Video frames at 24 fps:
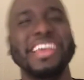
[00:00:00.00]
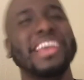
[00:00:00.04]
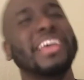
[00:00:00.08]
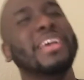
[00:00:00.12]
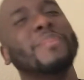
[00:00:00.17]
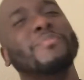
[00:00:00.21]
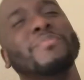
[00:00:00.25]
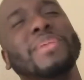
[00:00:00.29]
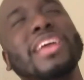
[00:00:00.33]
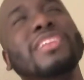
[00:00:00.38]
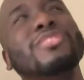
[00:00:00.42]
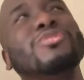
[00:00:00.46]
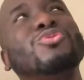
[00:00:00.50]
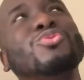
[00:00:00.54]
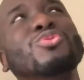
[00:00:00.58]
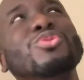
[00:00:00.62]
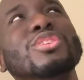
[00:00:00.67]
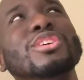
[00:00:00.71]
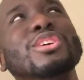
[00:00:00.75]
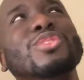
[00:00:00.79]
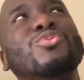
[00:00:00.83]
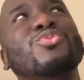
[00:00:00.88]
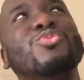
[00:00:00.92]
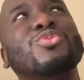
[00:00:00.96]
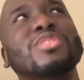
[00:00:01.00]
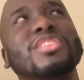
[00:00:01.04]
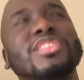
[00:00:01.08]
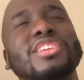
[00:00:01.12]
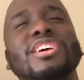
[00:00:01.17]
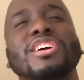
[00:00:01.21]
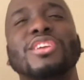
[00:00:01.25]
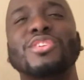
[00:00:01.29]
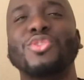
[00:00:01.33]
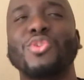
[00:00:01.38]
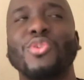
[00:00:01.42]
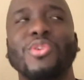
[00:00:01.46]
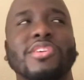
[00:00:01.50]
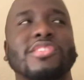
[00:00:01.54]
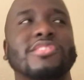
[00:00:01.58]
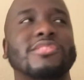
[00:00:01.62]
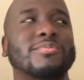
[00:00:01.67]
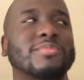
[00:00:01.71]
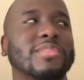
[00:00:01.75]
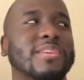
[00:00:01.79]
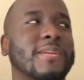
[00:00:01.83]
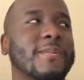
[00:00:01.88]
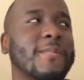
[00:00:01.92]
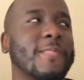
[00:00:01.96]
Mentuli really annoys
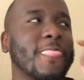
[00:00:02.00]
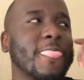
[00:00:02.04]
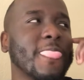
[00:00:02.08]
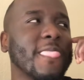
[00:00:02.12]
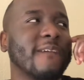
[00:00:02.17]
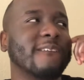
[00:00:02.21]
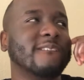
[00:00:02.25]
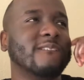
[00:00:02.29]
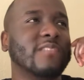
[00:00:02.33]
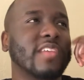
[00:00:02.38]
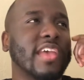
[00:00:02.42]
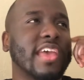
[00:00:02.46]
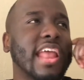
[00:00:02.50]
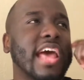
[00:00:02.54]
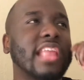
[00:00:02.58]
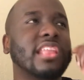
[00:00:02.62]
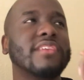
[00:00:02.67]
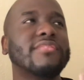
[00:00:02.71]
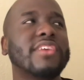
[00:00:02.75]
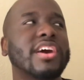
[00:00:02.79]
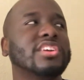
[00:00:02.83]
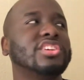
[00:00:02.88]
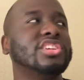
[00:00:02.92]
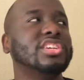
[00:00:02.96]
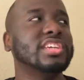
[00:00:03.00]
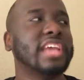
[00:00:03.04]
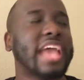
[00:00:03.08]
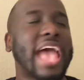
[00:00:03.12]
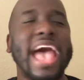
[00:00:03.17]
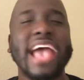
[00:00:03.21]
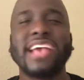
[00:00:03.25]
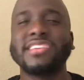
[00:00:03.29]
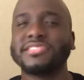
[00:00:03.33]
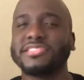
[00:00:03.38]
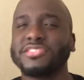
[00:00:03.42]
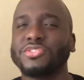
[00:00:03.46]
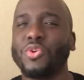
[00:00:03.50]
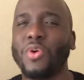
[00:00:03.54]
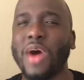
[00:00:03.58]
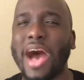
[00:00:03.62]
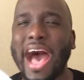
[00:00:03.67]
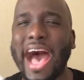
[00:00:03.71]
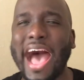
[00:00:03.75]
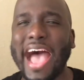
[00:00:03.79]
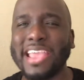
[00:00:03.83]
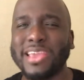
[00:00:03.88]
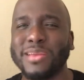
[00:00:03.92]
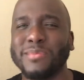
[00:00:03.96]
me. And I love how she acts so
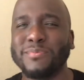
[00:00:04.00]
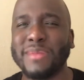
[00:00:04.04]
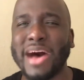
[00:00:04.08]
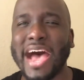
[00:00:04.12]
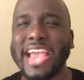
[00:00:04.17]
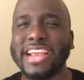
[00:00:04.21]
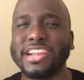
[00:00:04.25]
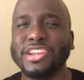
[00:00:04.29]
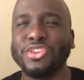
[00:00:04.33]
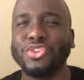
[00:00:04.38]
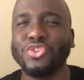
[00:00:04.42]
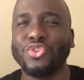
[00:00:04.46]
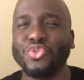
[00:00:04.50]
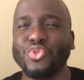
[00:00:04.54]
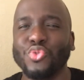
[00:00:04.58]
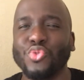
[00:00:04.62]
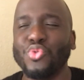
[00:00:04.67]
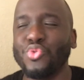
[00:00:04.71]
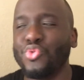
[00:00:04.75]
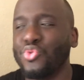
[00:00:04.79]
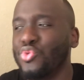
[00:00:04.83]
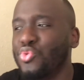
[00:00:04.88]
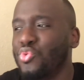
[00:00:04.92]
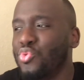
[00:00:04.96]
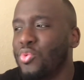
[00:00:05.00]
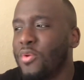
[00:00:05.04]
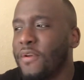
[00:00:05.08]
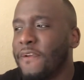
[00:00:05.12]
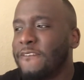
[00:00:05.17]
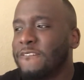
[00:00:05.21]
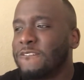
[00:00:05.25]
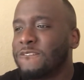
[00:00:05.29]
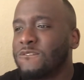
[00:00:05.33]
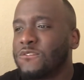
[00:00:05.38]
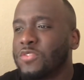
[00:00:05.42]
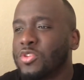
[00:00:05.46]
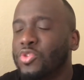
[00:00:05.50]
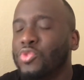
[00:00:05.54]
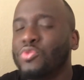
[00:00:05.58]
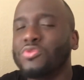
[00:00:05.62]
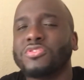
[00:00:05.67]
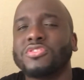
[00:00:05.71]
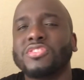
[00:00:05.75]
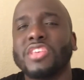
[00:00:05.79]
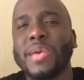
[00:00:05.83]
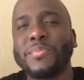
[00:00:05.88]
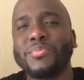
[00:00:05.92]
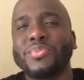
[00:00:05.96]
high and mighty. You
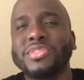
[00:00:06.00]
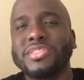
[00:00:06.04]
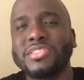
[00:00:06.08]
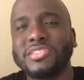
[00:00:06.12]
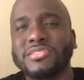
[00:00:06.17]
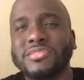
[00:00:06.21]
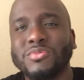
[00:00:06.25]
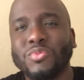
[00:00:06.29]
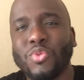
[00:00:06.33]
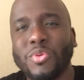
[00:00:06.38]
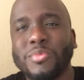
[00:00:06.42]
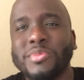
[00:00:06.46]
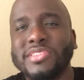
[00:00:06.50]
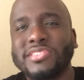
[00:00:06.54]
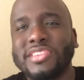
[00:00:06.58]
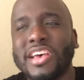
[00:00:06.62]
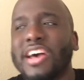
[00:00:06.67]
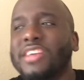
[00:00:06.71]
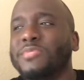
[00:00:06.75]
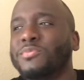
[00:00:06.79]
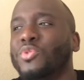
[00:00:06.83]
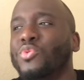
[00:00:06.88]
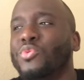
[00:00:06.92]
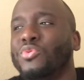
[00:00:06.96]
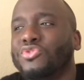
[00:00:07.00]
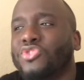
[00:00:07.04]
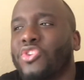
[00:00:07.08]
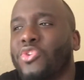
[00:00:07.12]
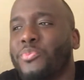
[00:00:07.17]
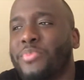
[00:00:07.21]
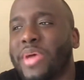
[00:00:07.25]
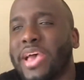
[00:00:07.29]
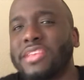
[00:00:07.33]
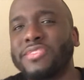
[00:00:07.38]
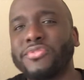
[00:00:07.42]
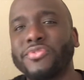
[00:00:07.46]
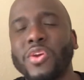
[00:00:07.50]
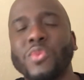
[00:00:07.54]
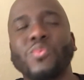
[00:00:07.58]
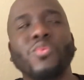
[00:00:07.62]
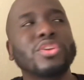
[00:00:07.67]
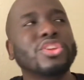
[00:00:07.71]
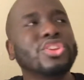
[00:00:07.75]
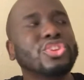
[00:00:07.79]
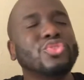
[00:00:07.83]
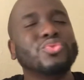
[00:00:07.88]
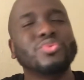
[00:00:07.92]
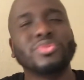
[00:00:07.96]
slept with this woman's husband who was your best friend.
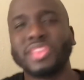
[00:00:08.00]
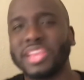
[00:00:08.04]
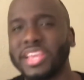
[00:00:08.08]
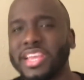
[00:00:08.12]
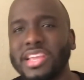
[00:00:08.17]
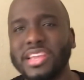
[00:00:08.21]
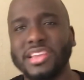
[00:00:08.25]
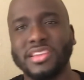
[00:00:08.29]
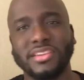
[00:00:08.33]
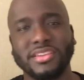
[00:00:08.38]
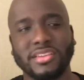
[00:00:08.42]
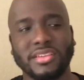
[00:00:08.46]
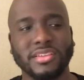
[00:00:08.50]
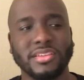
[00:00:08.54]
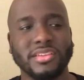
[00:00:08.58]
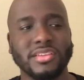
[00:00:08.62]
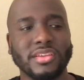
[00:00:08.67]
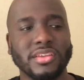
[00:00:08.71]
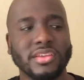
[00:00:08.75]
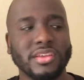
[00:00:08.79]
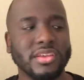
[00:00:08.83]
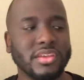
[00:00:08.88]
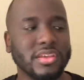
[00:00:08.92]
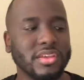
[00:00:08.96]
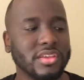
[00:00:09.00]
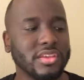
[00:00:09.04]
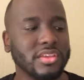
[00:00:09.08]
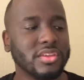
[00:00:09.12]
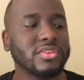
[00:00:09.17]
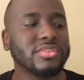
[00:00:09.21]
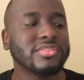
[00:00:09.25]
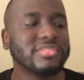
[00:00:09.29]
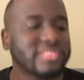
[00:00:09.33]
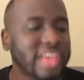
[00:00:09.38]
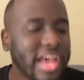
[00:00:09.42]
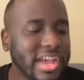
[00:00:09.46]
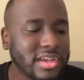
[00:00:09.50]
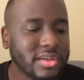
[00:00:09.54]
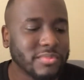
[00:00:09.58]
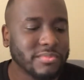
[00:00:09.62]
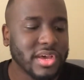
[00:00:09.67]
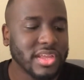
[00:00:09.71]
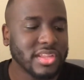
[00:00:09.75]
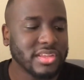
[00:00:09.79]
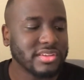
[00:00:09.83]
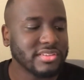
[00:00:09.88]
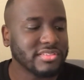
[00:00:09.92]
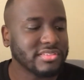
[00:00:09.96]
What did you think? You know,
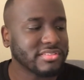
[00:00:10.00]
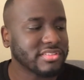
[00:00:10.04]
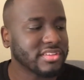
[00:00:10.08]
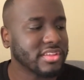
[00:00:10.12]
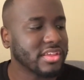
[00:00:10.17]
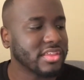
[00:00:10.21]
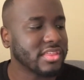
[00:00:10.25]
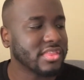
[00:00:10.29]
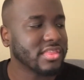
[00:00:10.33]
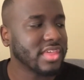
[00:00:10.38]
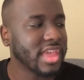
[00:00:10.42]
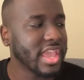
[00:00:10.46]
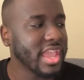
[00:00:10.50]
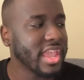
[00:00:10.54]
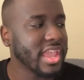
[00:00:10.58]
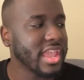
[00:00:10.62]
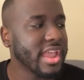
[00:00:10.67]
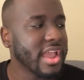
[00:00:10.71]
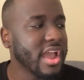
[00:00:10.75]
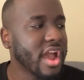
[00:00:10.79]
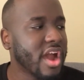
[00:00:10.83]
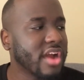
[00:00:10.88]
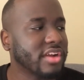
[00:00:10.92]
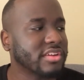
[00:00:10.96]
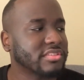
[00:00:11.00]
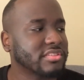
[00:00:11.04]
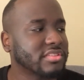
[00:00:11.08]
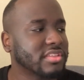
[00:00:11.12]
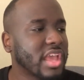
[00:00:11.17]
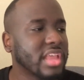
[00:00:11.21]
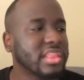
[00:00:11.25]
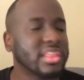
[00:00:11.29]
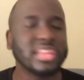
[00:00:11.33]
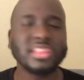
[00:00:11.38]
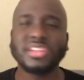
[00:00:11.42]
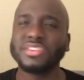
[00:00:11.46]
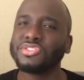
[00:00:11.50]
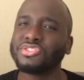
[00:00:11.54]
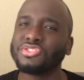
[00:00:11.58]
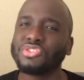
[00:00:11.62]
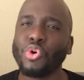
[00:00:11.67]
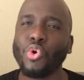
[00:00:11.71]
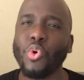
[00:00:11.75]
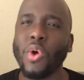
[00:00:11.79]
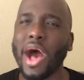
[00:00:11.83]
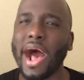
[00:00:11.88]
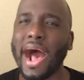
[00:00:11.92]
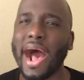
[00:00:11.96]
Sakamelas, they think they're
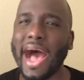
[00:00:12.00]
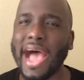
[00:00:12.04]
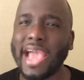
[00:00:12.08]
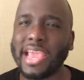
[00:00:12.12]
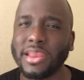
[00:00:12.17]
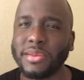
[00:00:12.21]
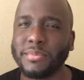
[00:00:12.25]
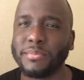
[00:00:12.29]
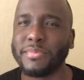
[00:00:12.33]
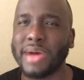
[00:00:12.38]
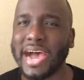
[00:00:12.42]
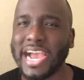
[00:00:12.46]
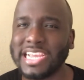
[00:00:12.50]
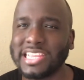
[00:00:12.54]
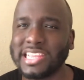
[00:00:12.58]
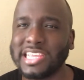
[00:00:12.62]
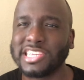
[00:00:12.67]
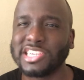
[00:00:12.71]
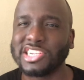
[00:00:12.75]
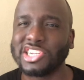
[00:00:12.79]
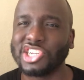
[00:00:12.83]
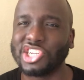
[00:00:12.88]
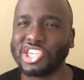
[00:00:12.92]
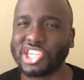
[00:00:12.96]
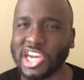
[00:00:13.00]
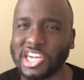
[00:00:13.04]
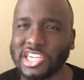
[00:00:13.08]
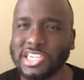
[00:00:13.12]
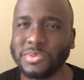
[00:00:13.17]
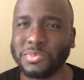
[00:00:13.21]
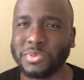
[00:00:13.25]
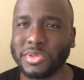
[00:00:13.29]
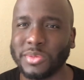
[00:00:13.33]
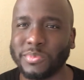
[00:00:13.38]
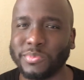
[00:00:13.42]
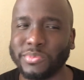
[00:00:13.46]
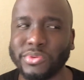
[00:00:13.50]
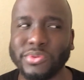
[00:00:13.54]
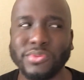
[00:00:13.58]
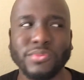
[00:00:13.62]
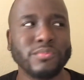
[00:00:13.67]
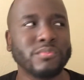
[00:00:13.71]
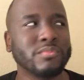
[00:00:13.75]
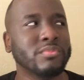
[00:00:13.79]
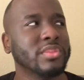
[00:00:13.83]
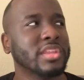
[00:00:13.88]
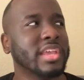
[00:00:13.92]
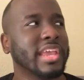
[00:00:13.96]
so high and mighty they can judge people.
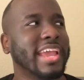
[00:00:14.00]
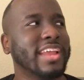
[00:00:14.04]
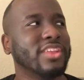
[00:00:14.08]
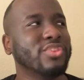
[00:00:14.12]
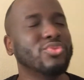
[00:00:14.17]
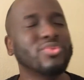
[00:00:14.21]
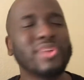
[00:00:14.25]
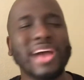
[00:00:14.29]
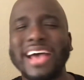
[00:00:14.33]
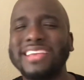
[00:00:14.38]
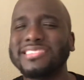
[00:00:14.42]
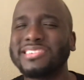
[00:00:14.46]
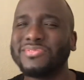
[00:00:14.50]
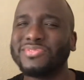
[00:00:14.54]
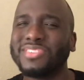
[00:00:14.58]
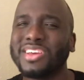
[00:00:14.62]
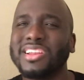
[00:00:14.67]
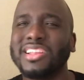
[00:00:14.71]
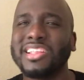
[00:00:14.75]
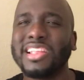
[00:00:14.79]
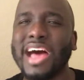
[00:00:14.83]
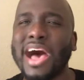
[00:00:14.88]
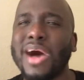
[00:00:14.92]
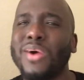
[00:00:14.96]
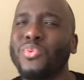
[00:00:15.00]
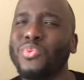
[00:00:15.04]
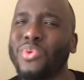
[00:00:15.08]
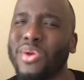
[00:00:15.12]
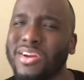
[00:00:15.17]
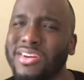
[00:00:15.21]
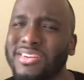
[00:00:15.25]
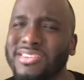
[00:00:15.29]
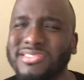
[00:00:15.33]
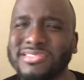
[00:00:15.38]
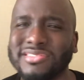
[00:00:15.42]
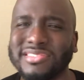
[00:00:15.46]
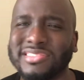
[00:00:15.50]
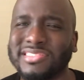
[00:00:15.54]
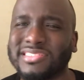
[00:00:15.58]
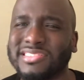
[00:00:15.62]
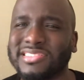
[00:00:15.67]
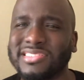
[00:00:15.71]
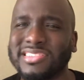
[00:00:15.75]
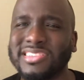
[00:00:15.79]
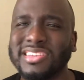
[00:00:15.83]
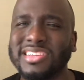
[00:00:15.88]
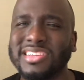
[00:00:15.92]
And you guys have done a lot worse.